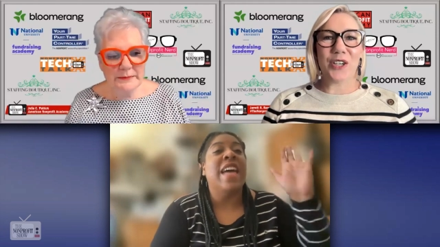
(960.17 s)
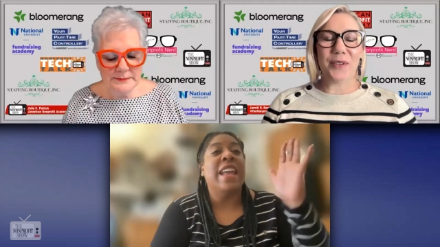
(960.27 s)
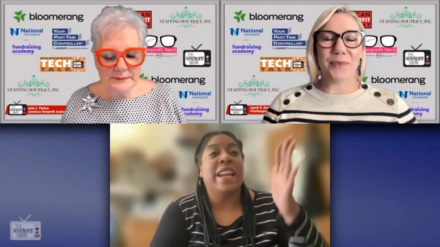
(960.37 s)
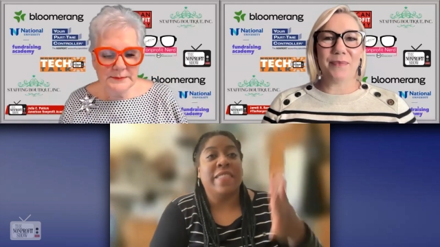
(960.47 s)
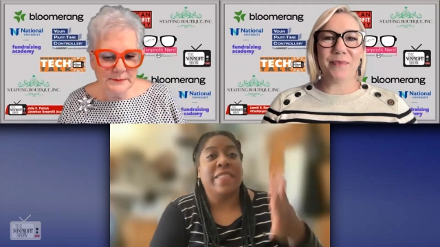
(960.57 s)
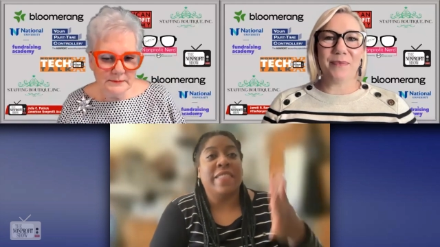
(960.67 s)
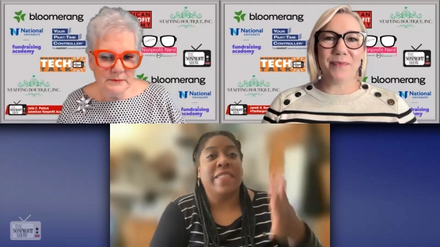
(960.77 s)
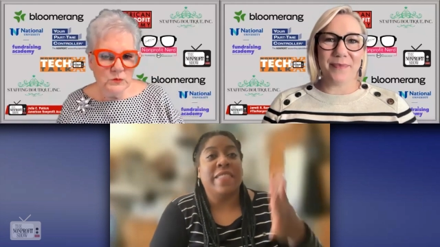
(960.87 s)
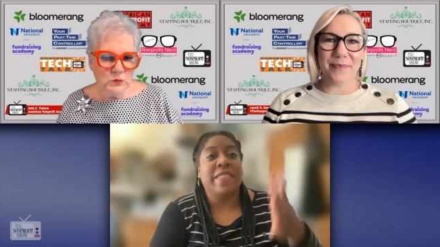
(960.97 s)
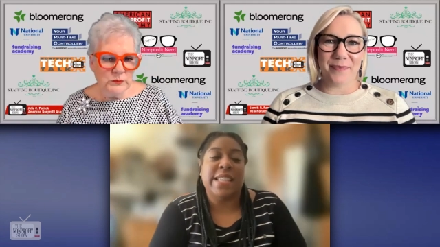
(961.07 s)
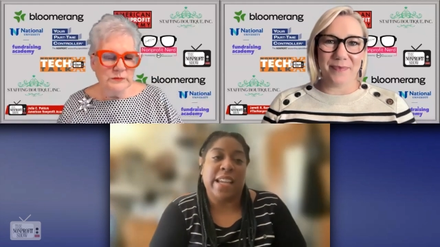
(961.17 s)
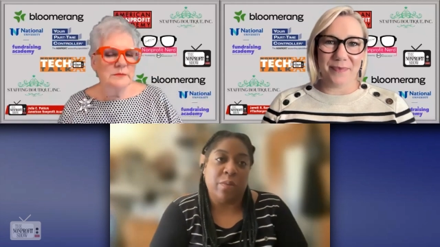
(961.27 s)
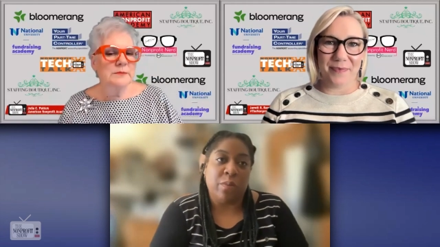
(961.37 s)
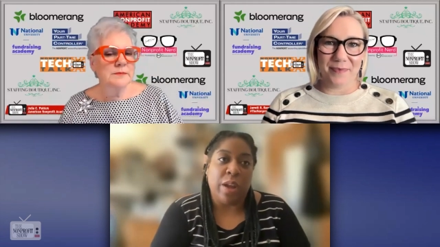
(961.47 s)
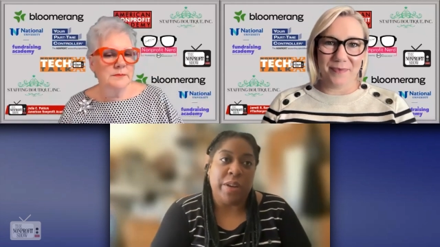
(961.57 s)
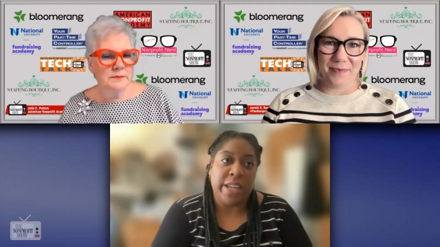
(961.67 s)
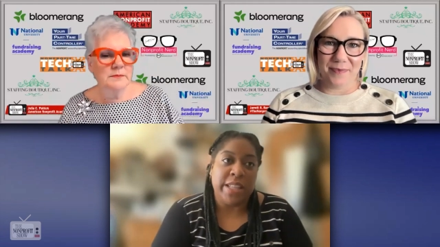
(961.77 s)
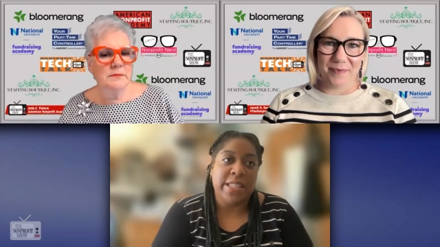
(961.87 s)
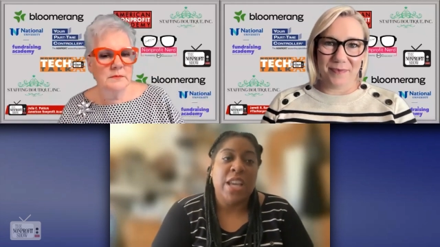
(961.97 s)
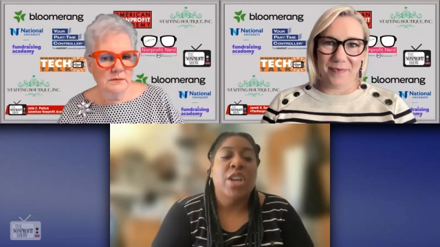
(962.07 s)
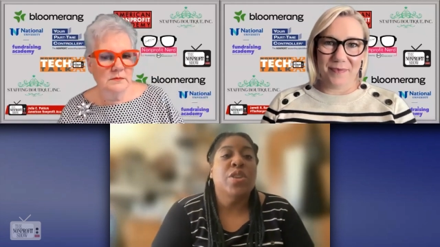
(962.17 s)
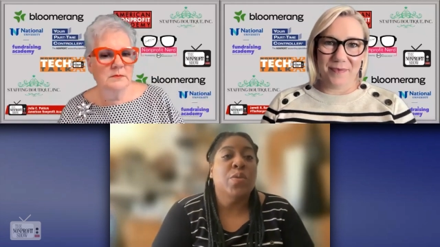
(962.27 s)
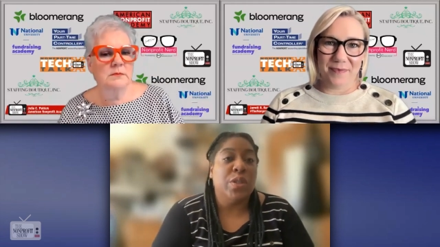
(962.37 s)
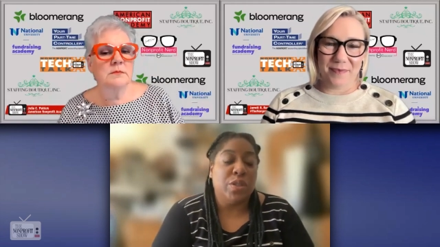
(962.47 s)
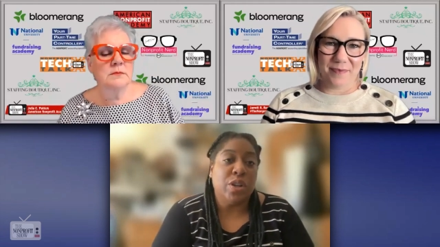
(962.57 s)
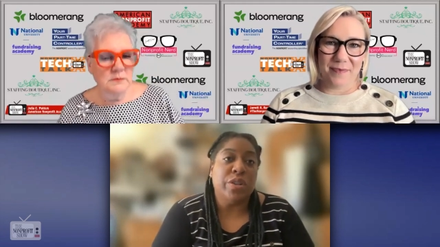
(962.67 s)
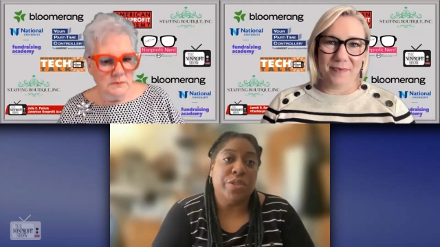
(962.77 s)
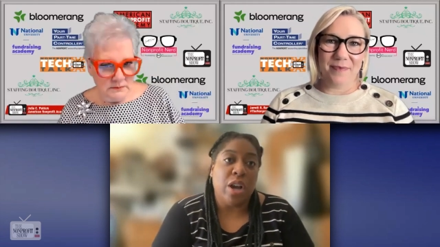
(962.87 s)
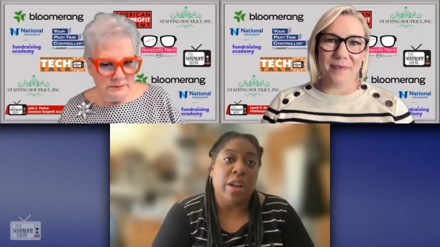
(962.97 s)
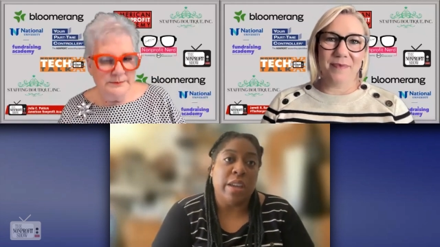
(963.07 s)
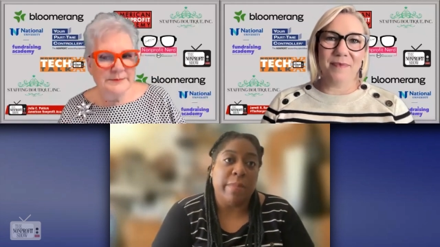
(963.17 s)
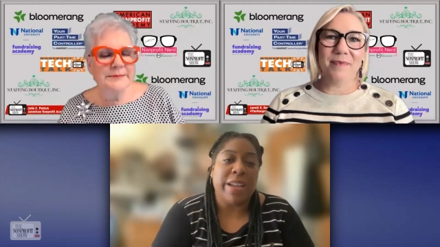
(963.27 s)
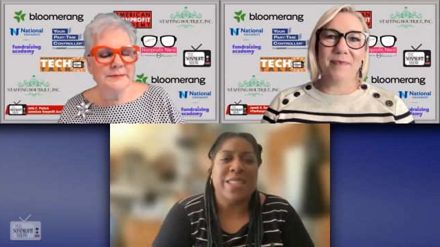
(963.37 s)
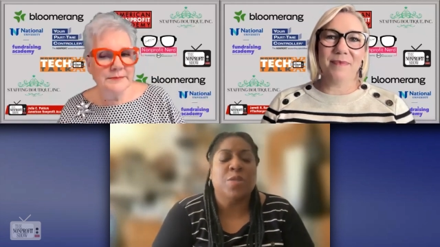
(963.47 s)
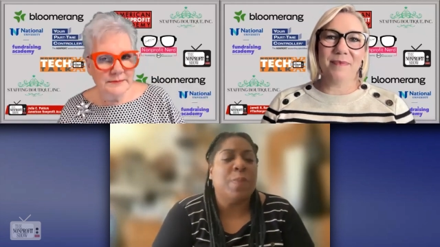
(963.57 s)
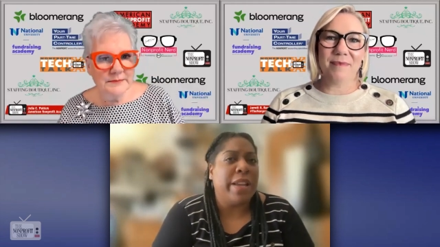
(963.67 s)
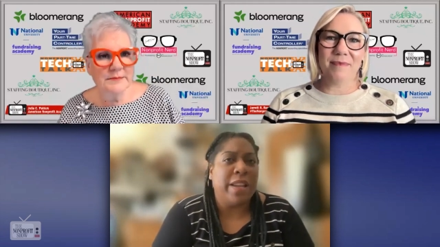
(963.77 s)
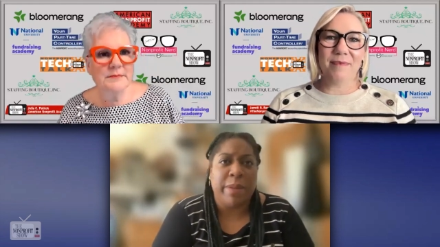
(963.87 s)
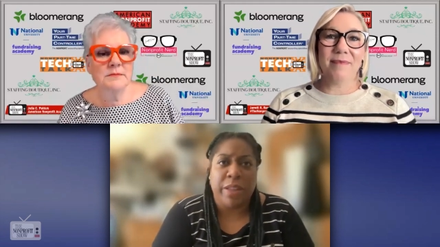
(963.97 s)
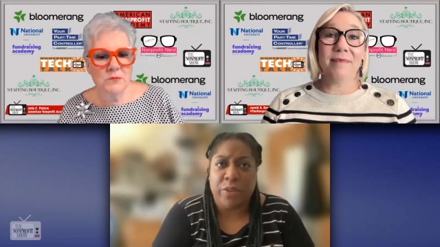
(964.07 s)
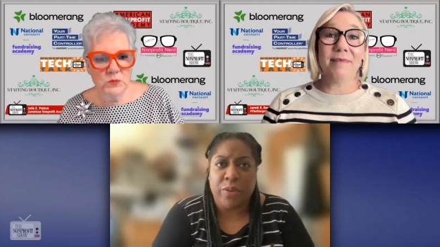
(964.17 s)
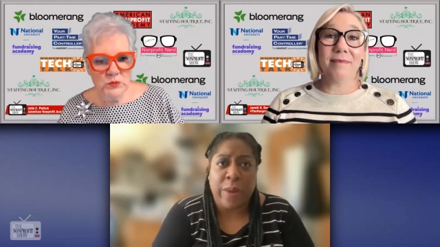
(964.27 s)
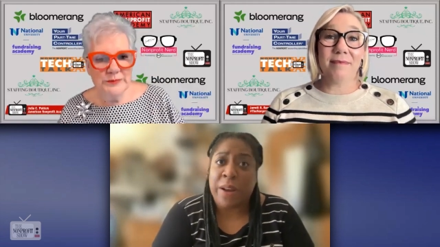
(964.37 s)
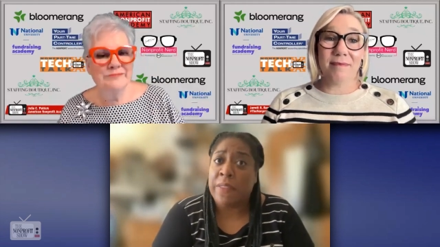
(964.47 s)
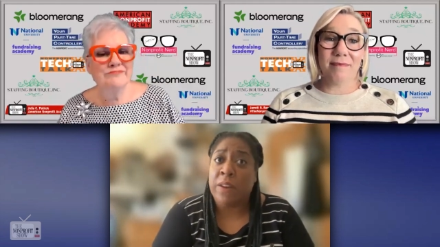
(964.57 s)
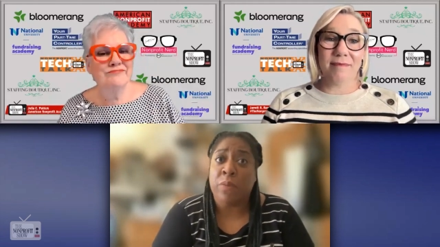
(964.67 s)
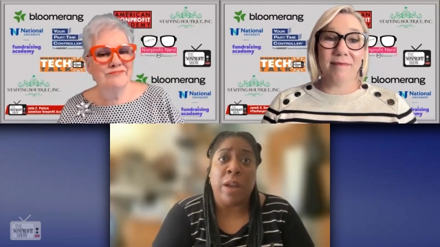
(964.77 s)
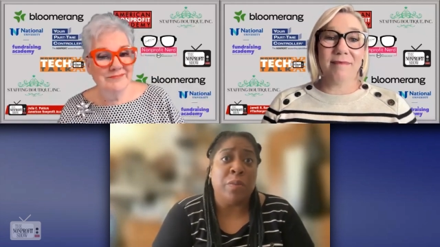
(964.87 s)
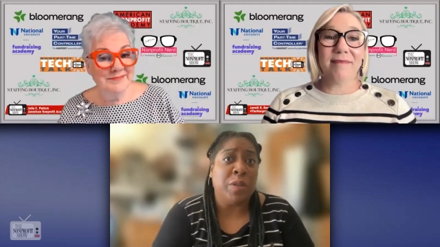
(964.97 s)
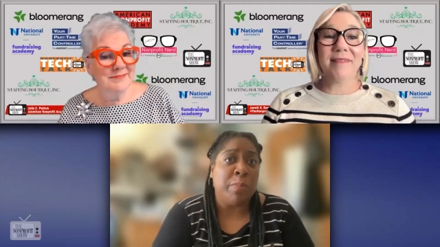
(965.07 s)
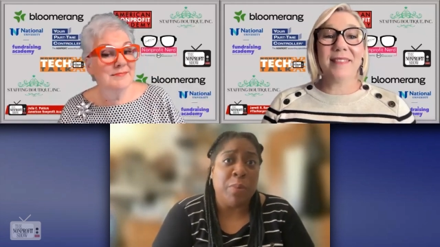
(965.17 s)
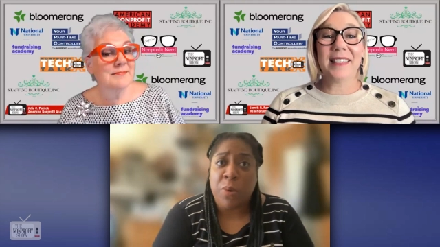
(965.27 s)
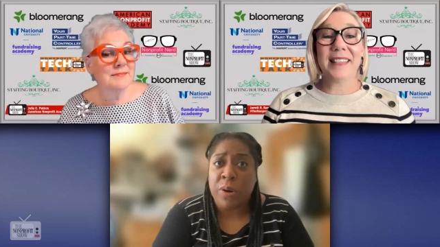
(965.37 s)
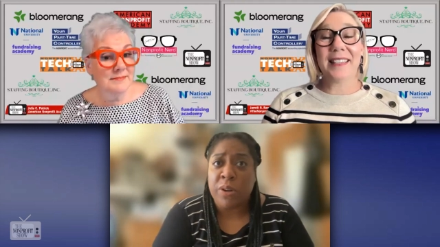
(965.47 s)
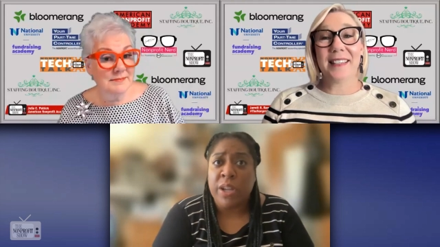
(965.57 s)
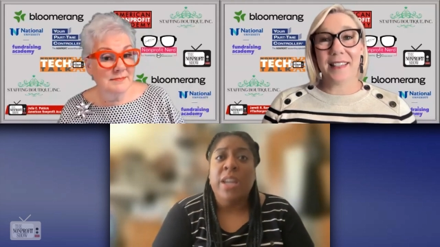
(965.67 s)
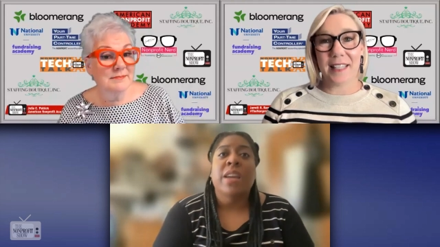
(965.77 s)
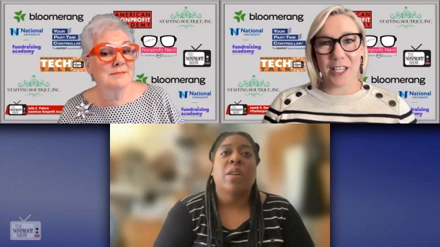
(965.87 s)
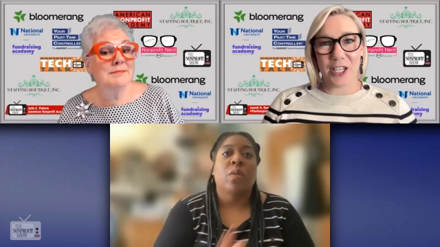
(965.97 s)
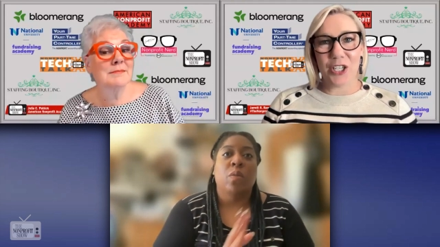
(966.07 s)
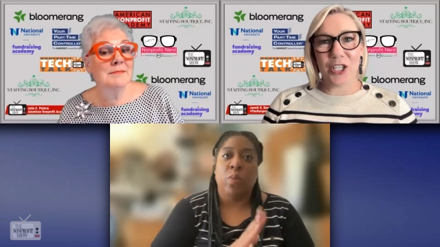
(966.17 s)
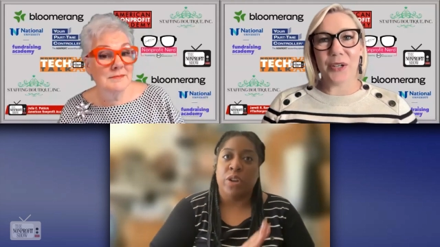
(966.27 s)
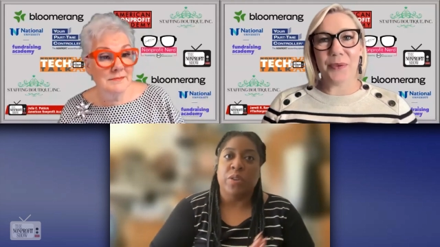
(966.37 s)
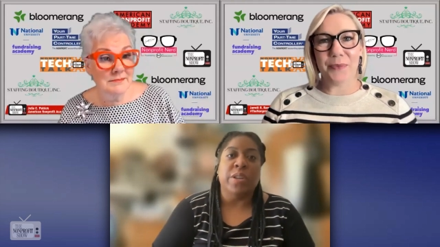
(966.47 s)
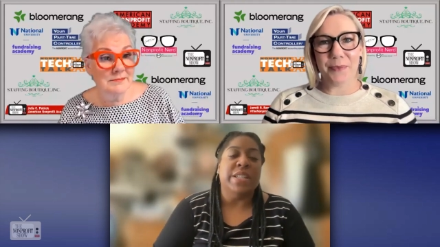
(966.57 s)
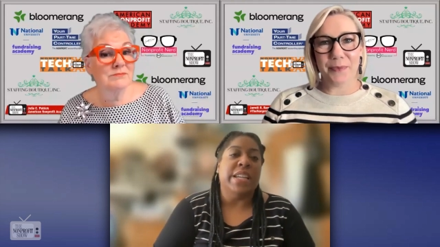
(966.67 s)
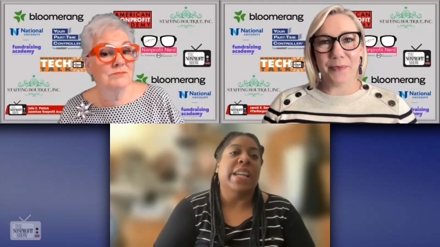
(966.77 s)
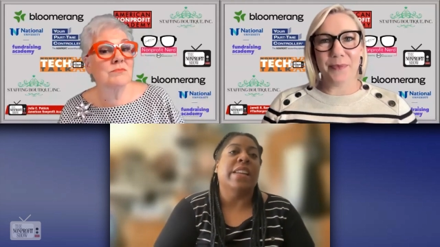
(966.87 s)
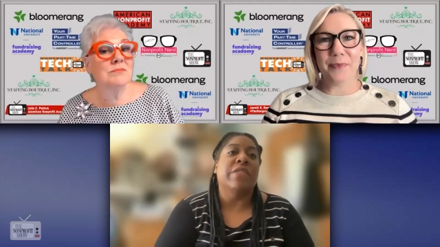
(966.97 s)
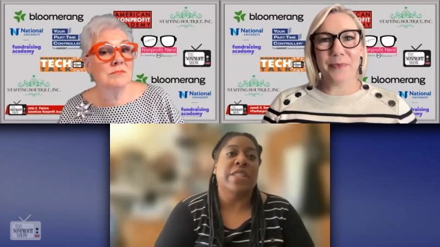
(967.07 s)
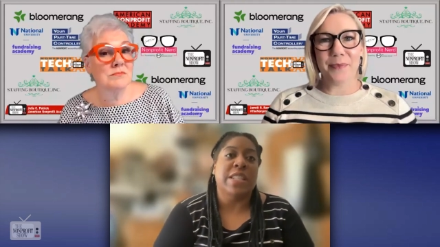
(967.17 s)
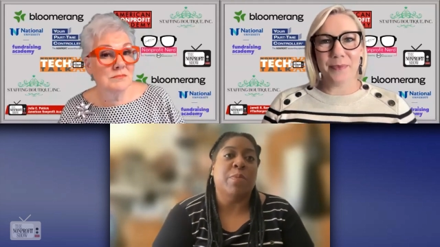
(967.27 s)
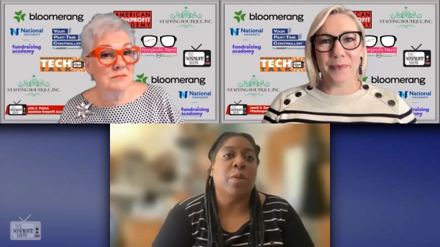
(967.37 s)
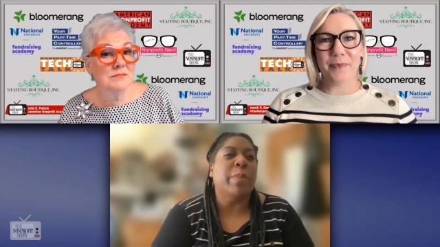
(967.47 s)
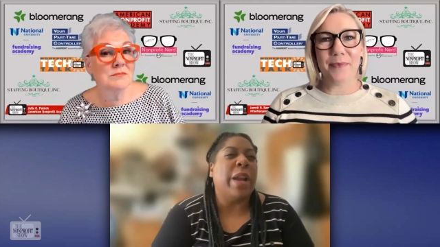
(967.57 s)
Speaker 1: then I think once the second round hits, you can start talking about because there's probably going to be a third round and then a round with the board where you can dig in even deeper.